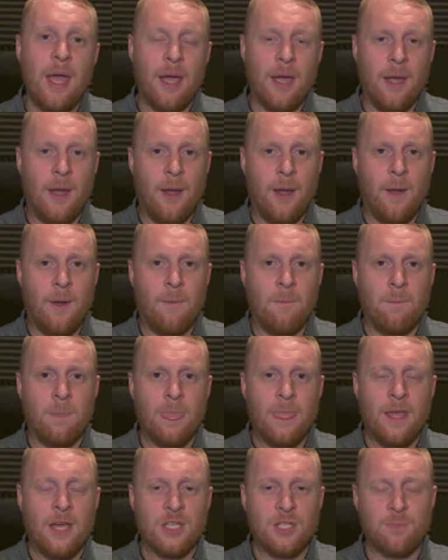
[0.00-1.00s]
um,
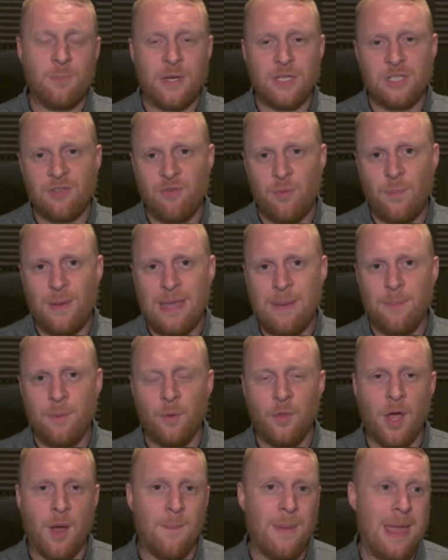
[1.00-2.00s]
especially for
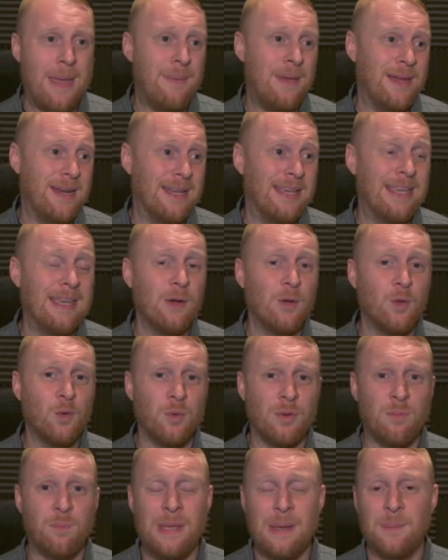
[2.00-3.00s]
people that are maybe in a guild
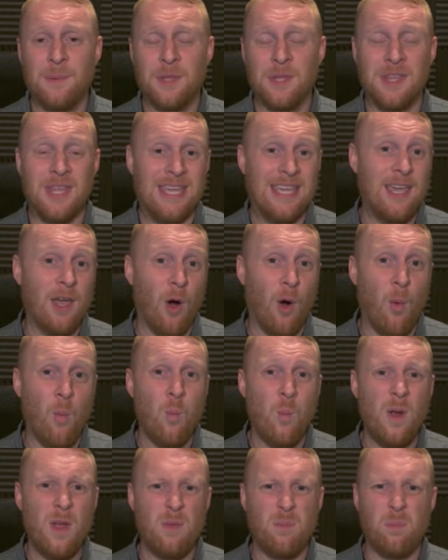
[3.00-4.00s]
with people that they get
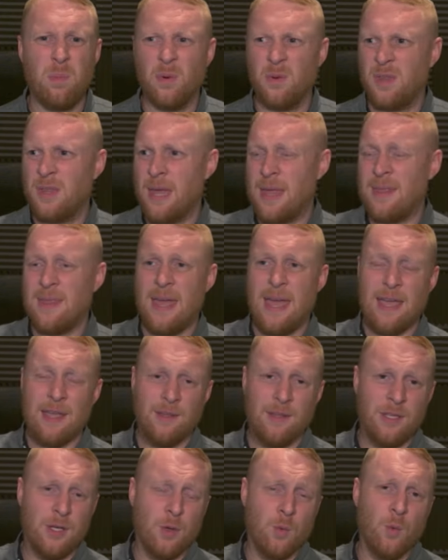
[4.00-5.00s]
on with, but then
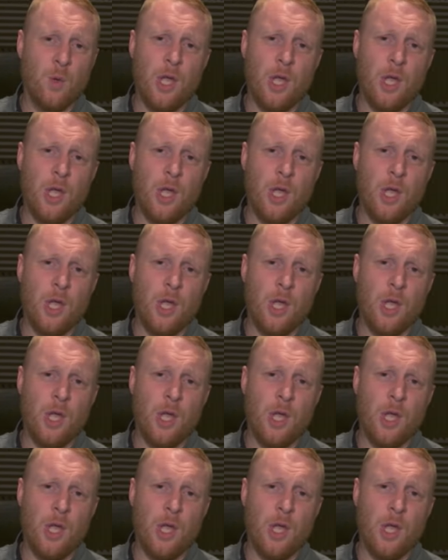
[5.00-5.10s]
they're you